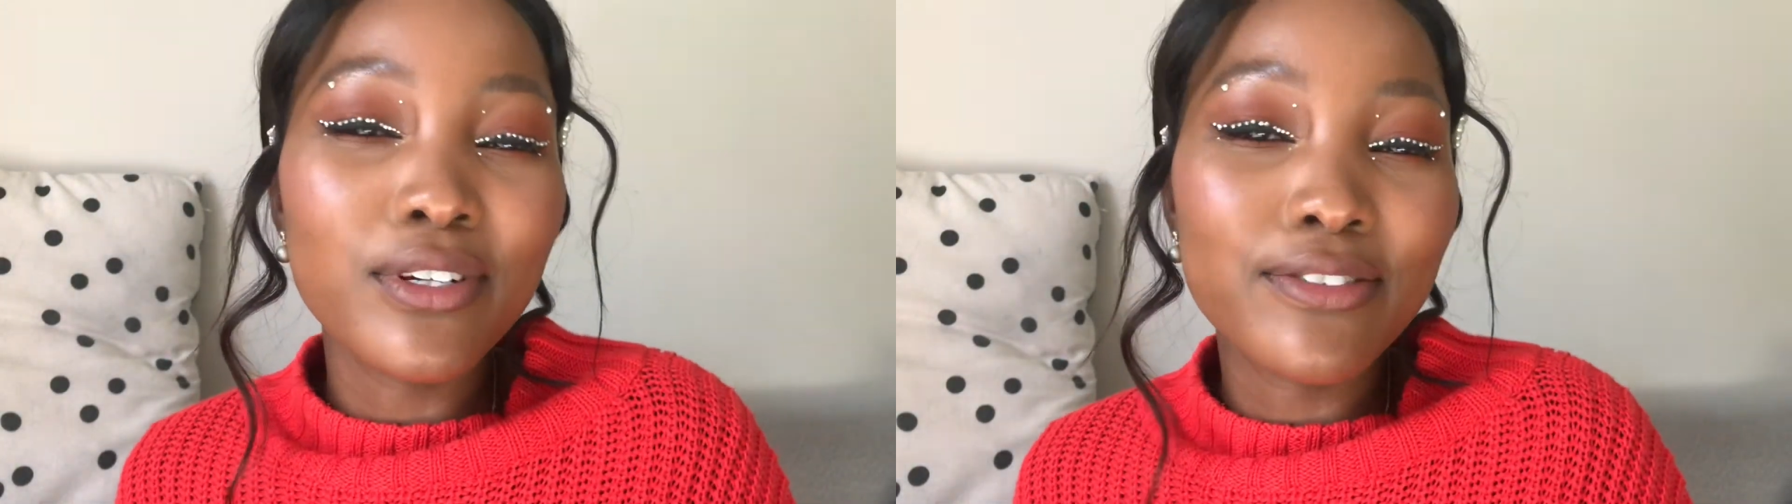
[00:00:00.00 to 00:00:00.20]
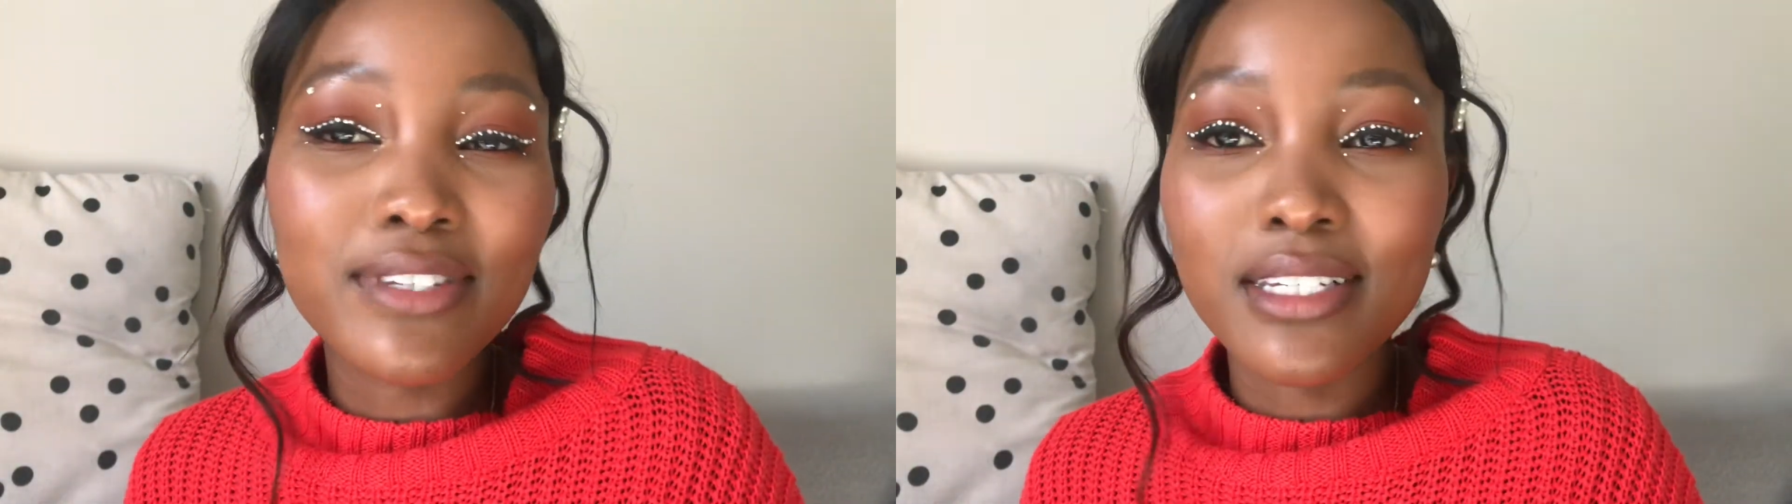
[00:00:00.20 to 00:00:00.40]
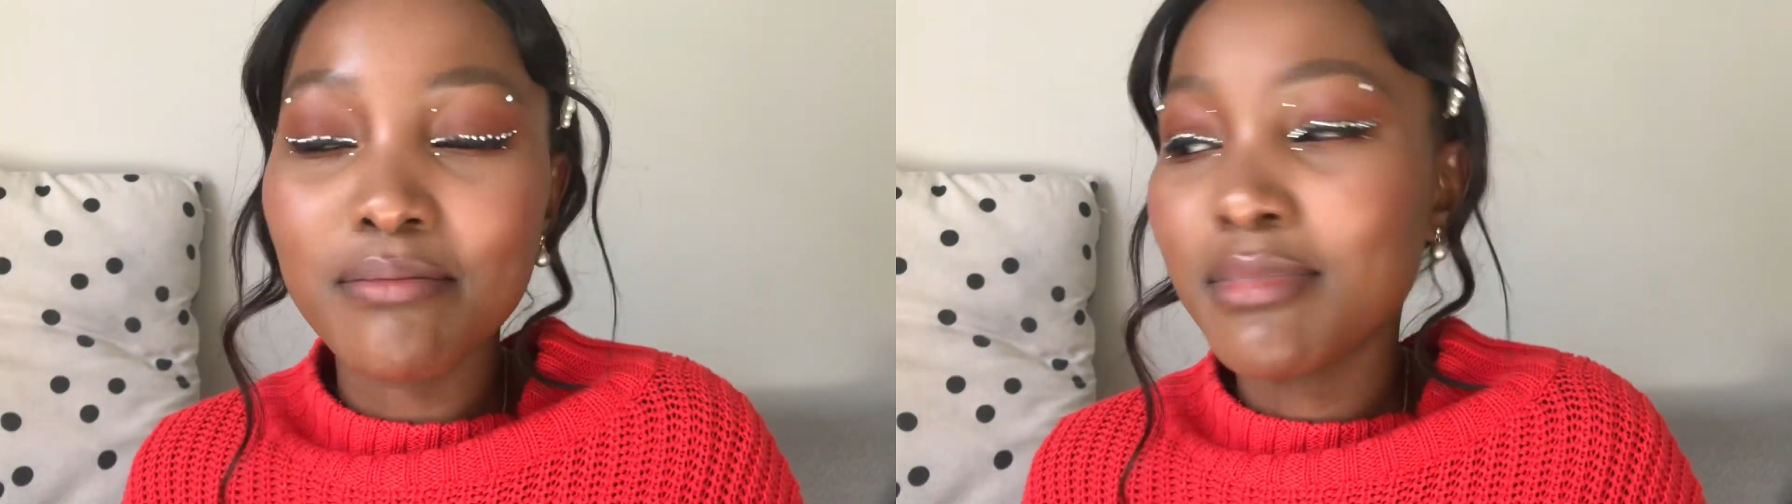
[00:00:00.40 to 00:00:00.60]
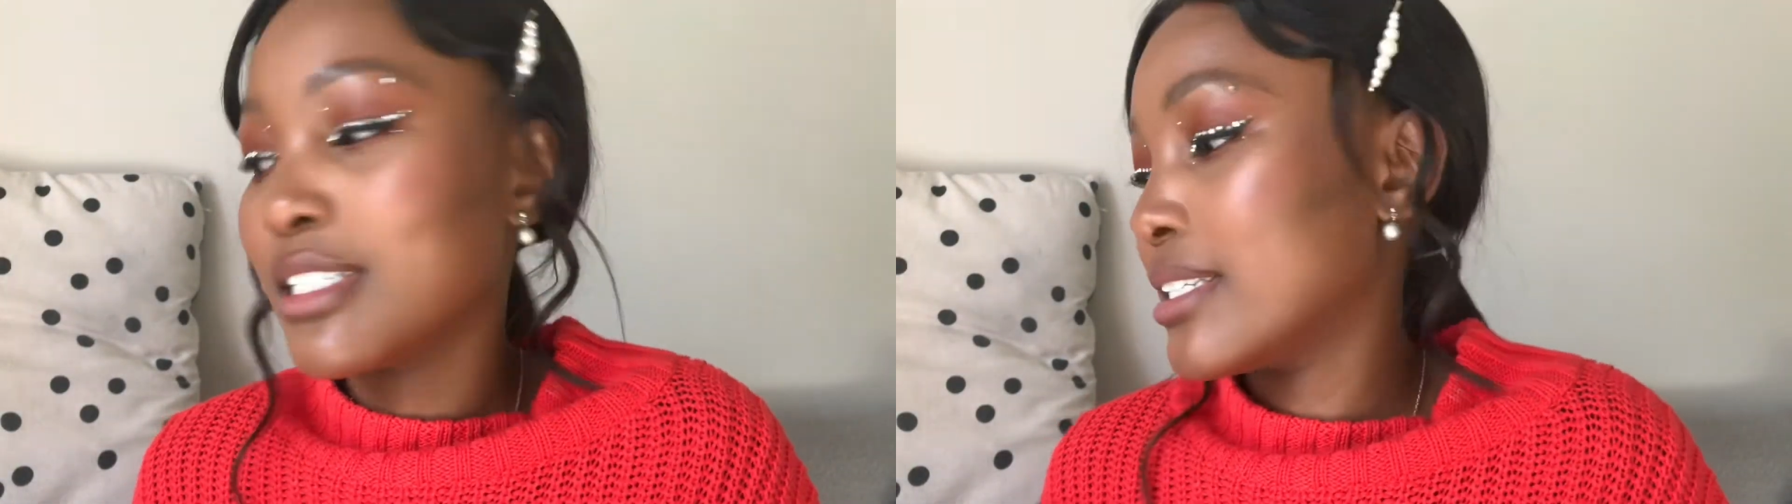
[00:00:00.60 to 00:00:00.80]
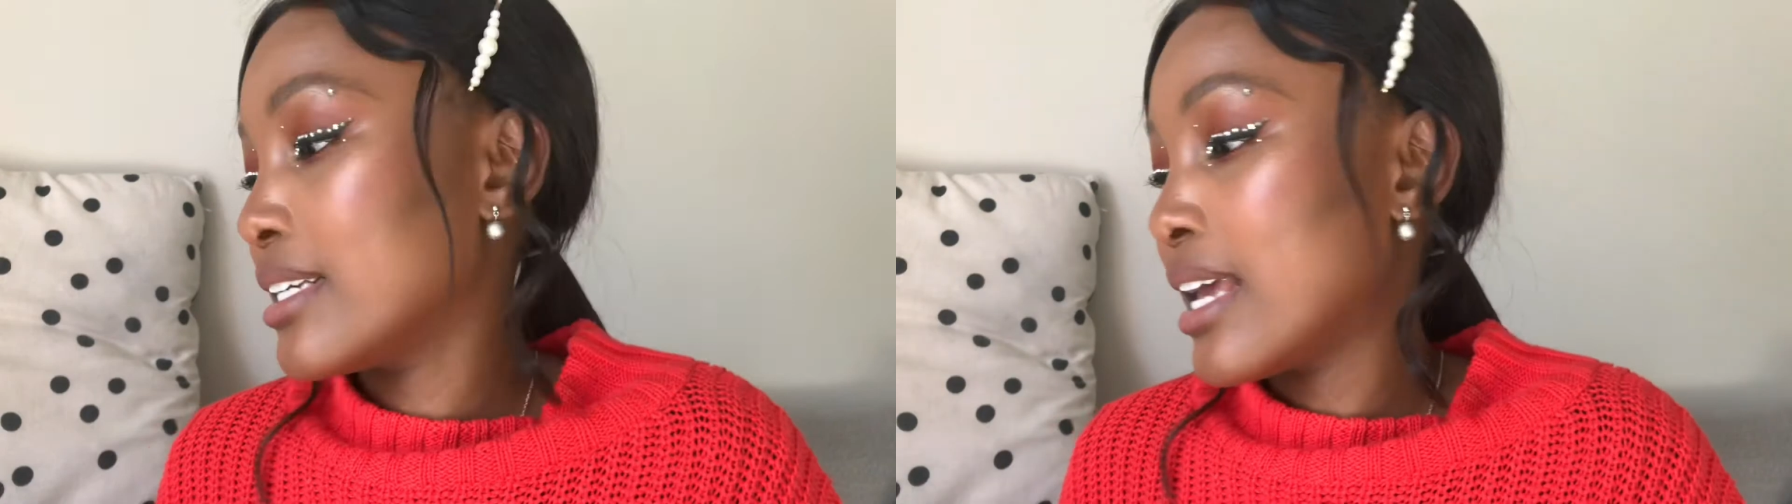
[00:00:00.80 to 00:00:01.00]
have
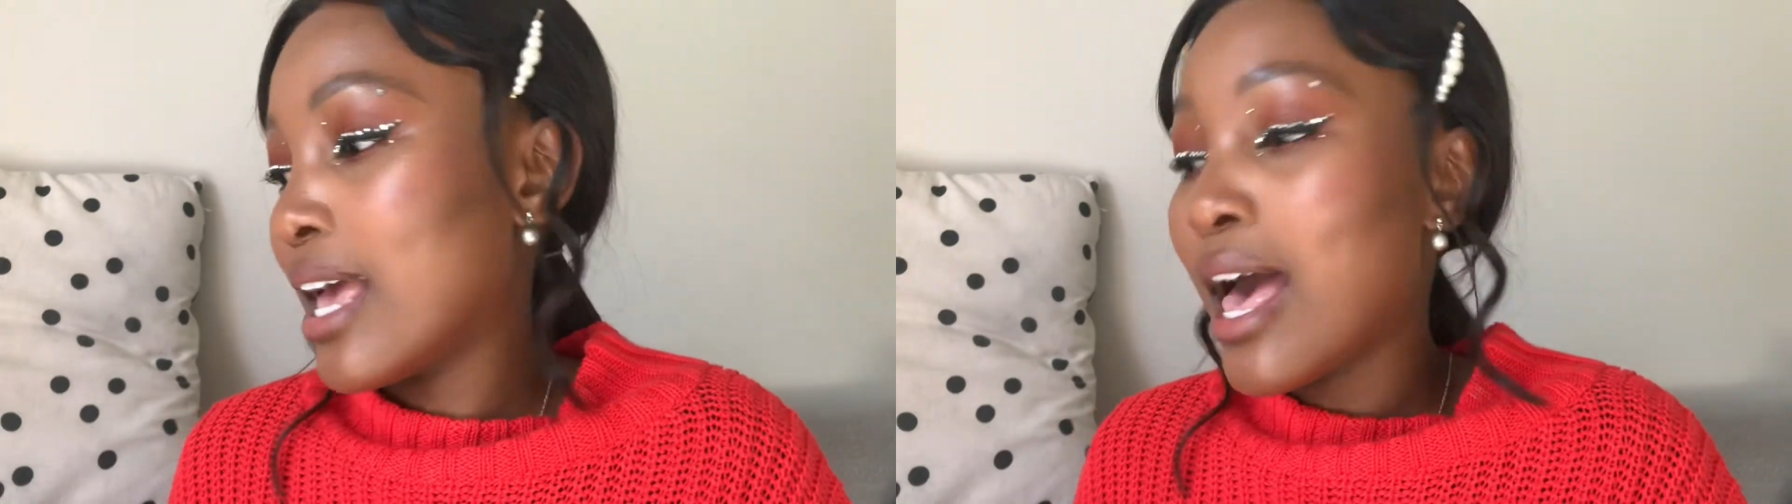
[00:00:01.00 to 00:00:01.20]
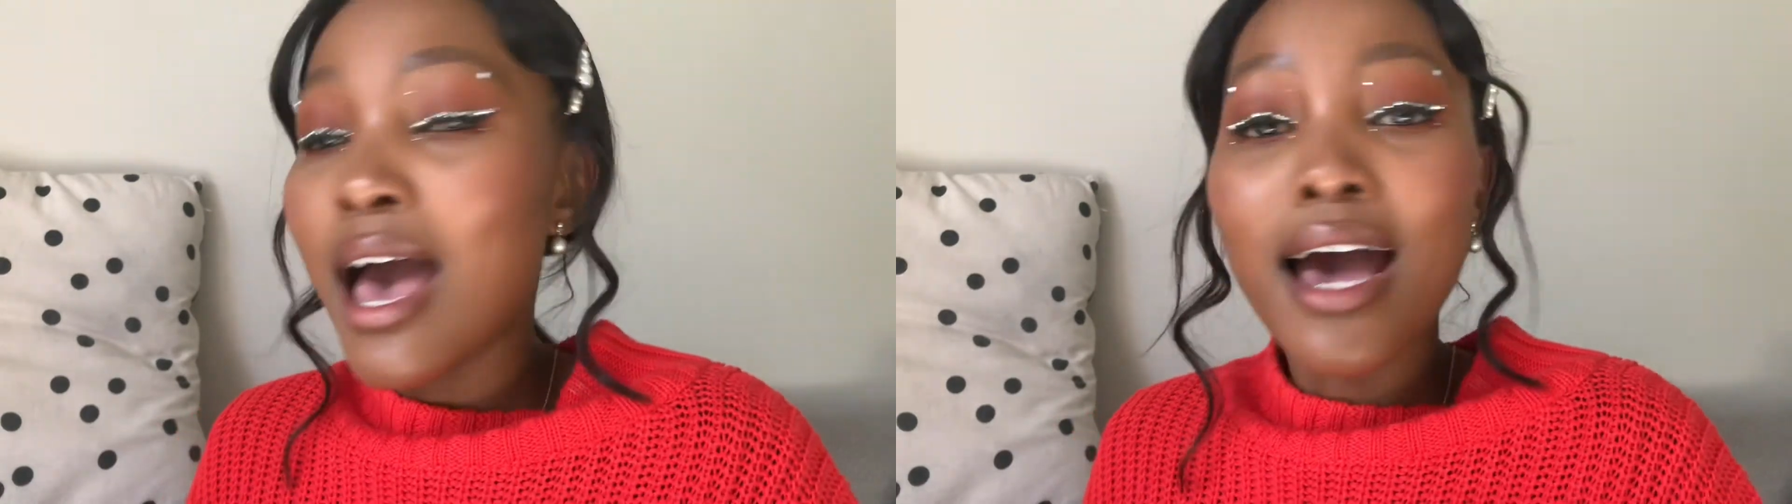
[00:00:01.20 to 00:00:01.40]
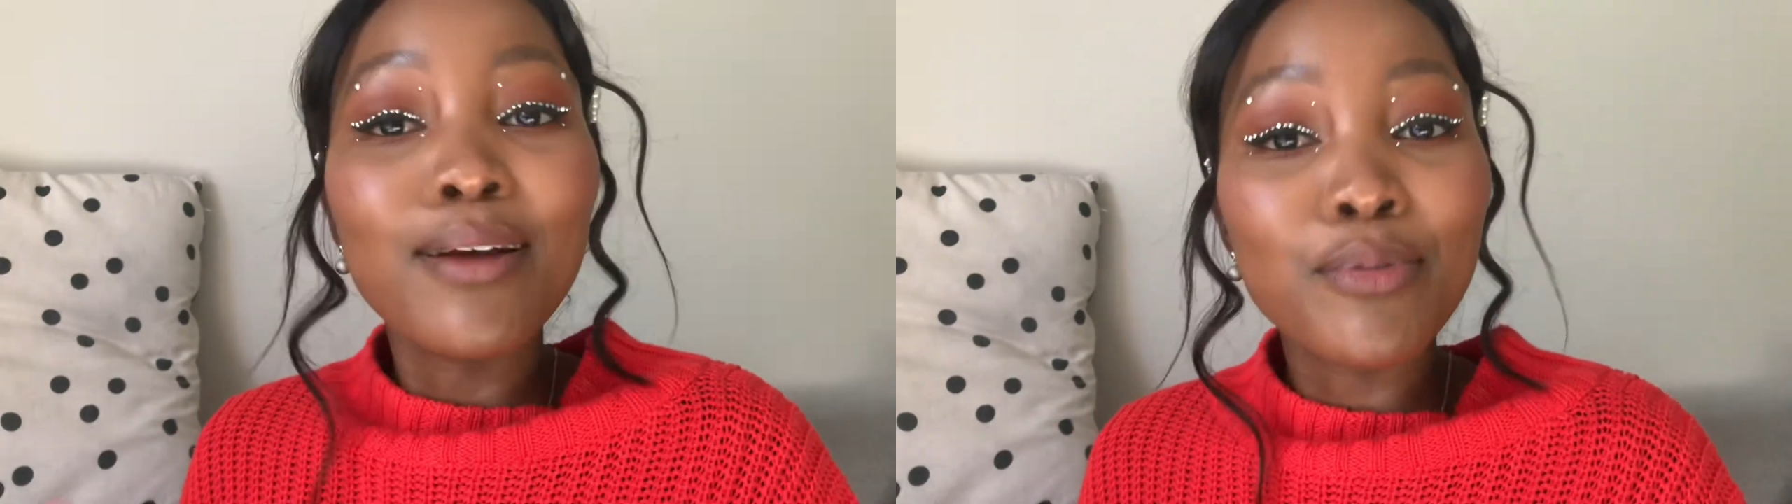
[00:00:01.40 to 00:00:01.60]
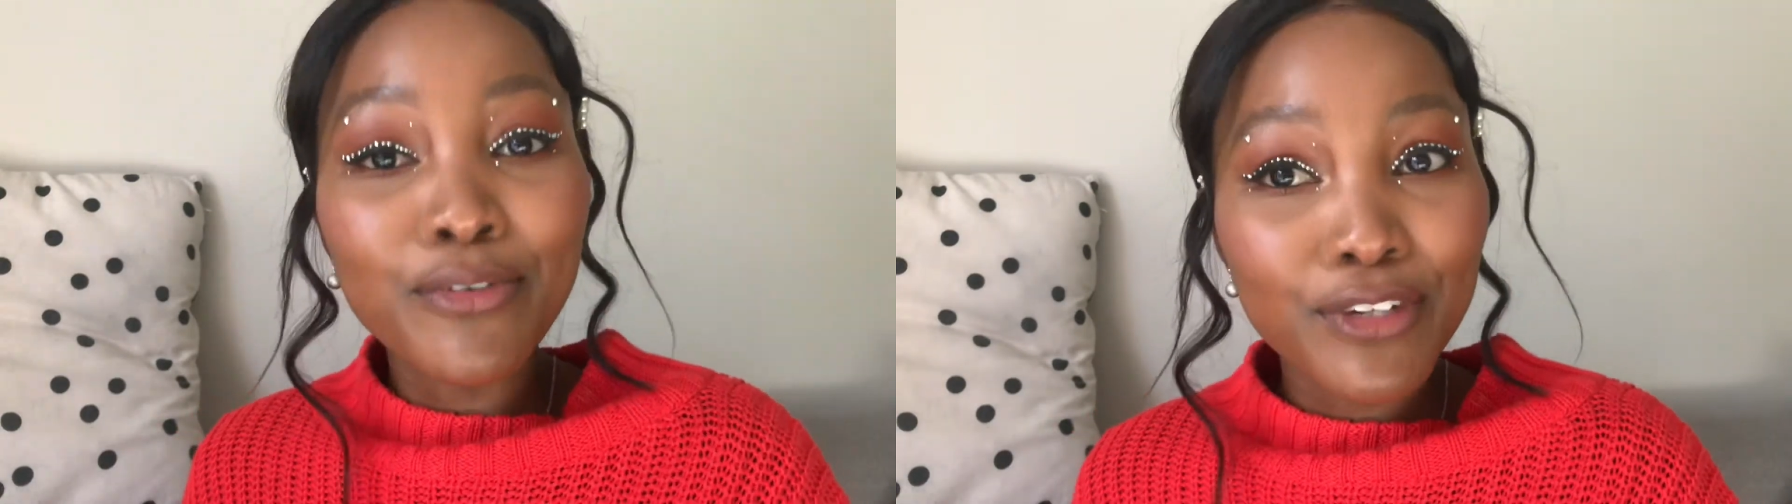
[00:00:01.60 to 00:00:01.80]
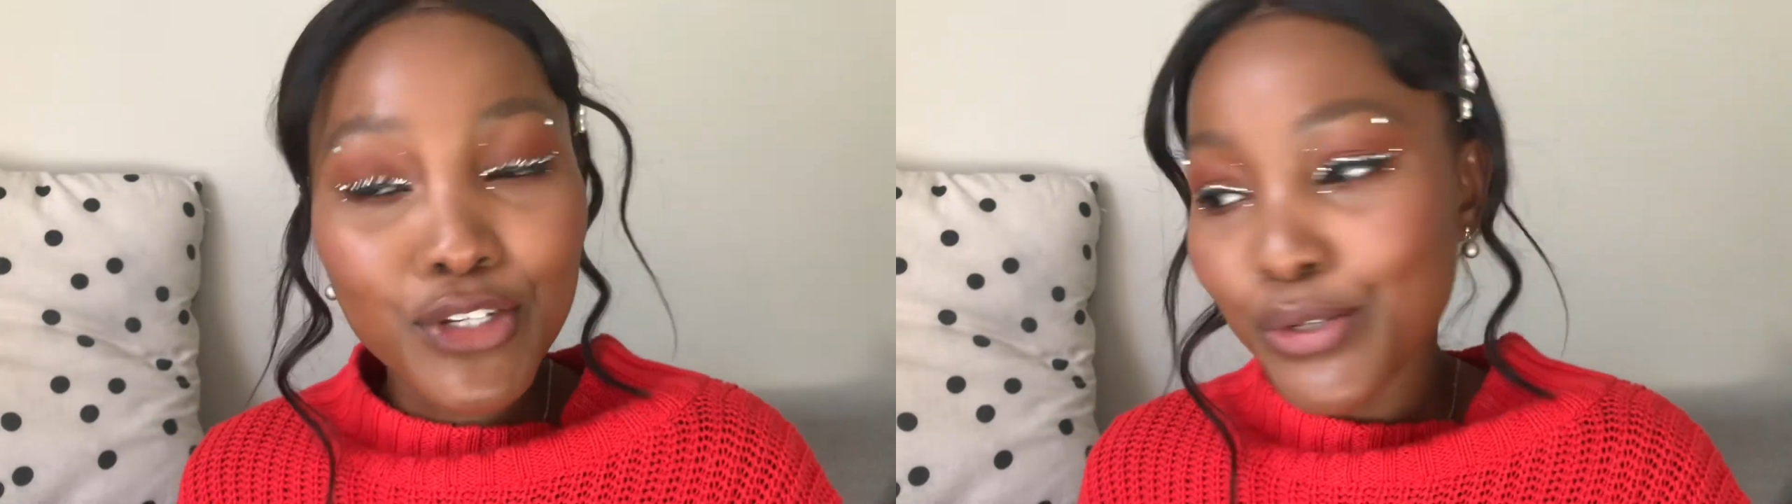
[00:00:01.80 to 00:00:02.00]
seemed
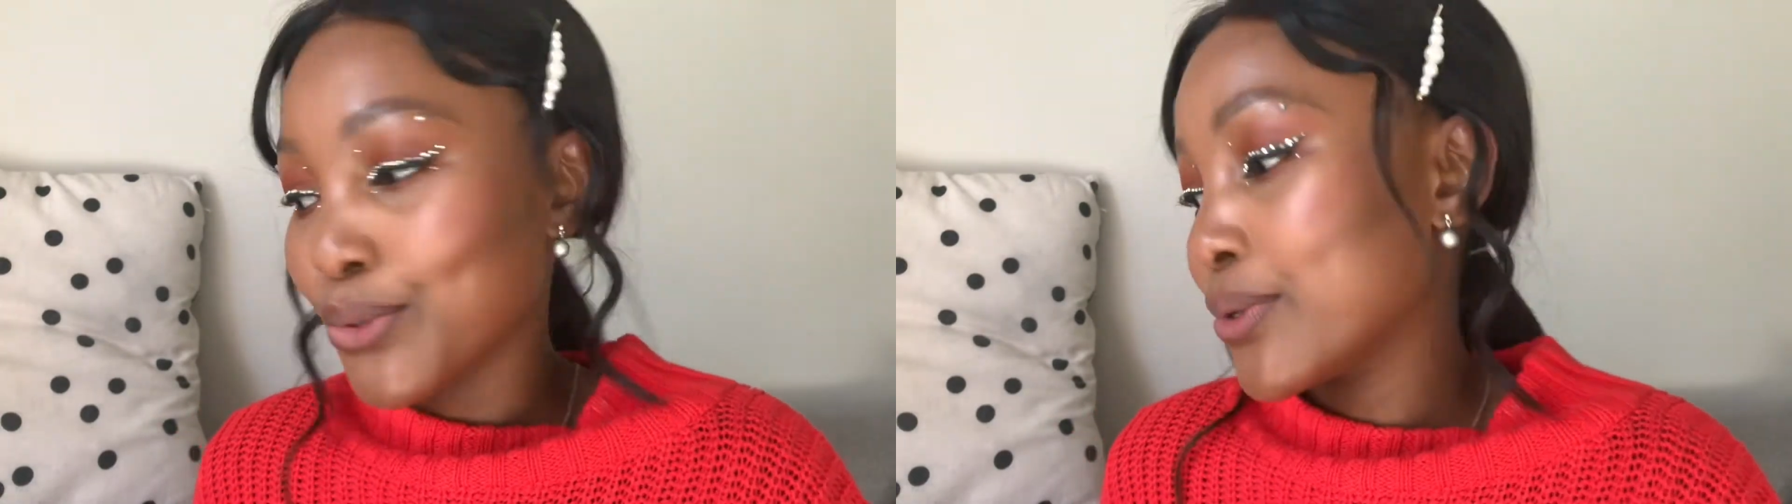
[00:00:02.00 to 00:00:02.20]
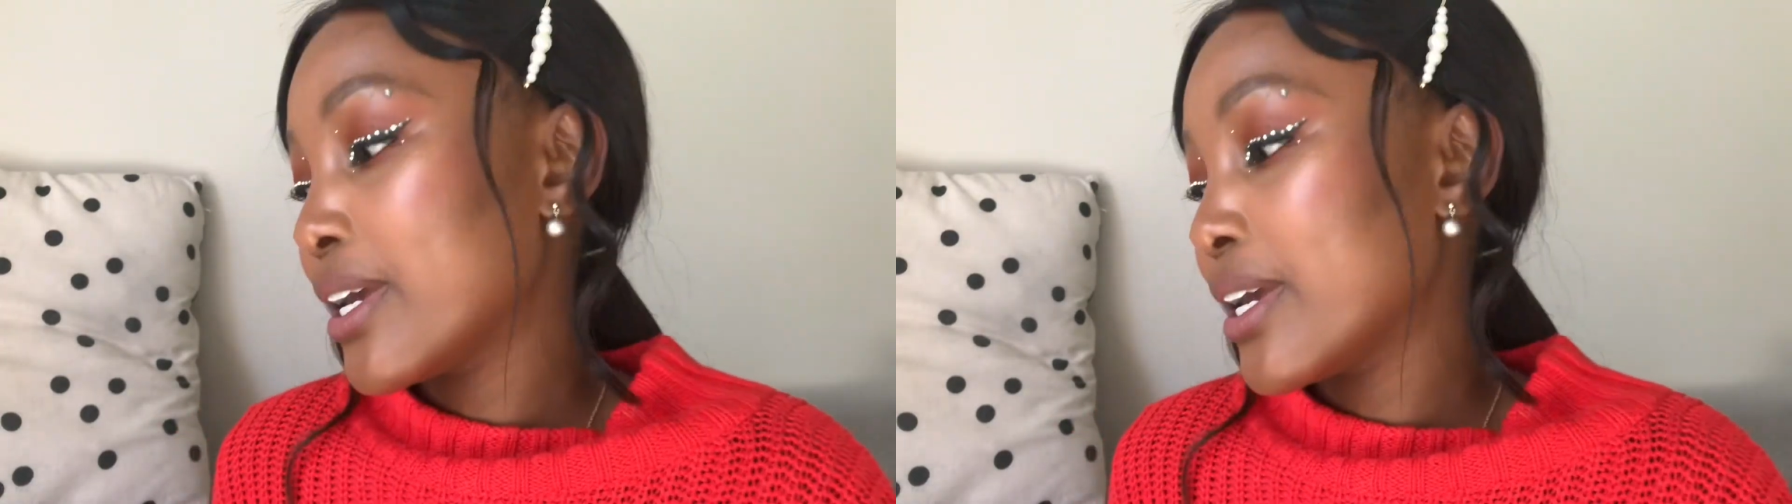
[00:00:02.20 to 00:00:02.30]
unprofessional.